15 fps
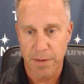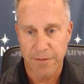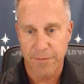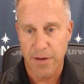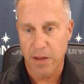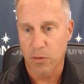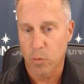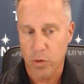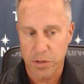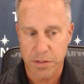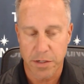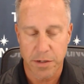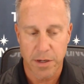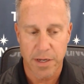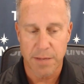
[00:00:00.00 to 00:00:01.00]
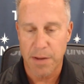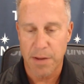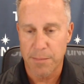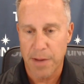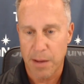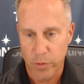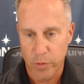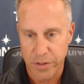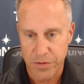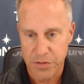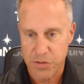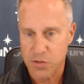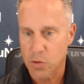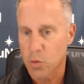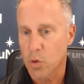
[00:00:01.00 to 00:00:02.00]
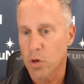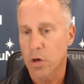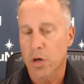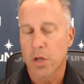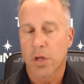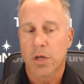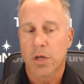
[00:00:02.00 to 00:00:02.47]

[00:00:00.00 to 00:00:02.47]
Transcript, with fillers: My father worked at night. My mom ran the store.